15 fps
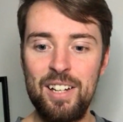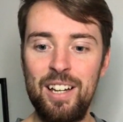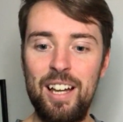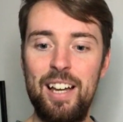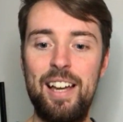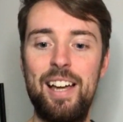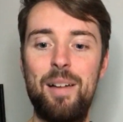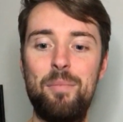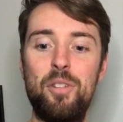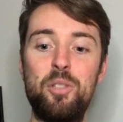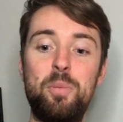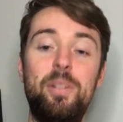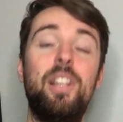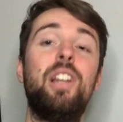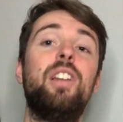There's
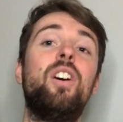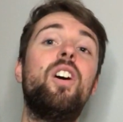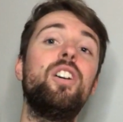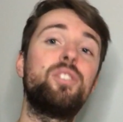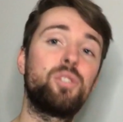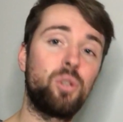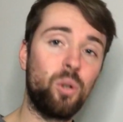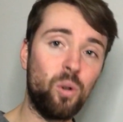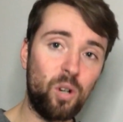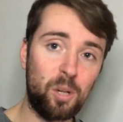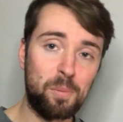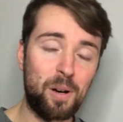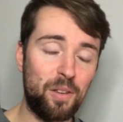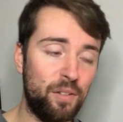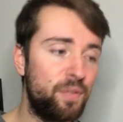been a lot of talk
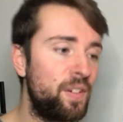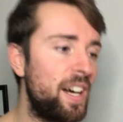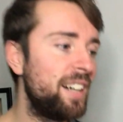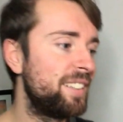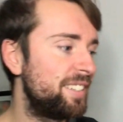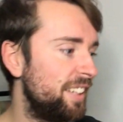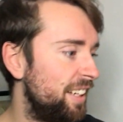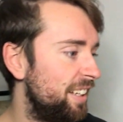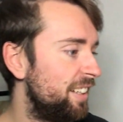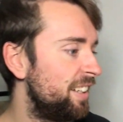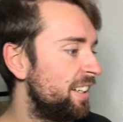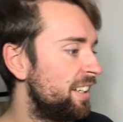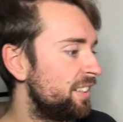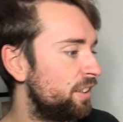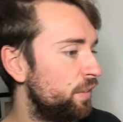about the fact that
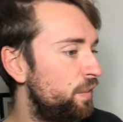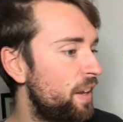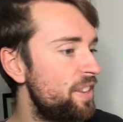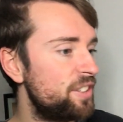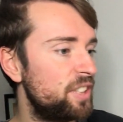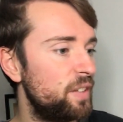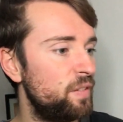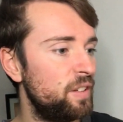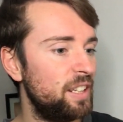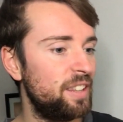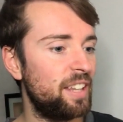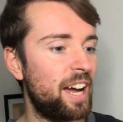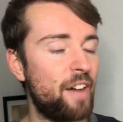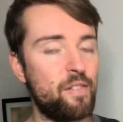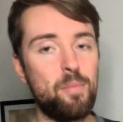defensively they
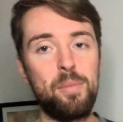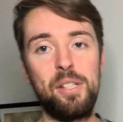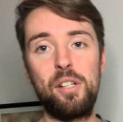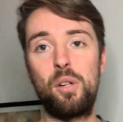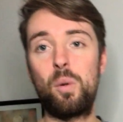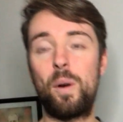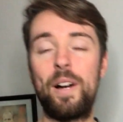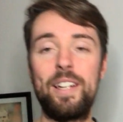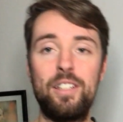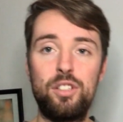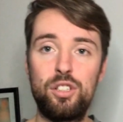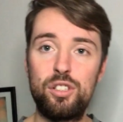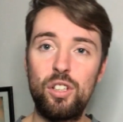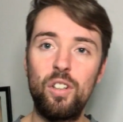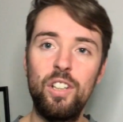haven't been quite as
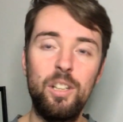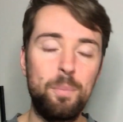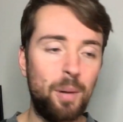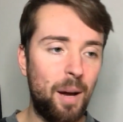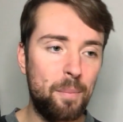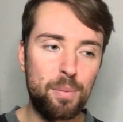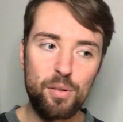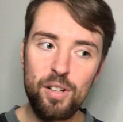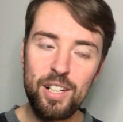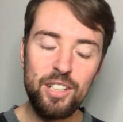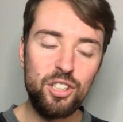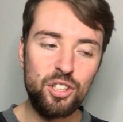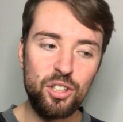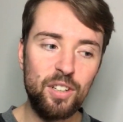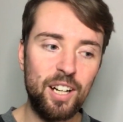solid, but I'm pretty
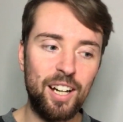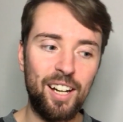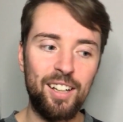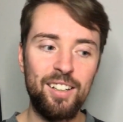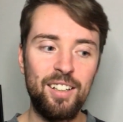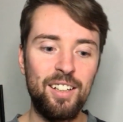sure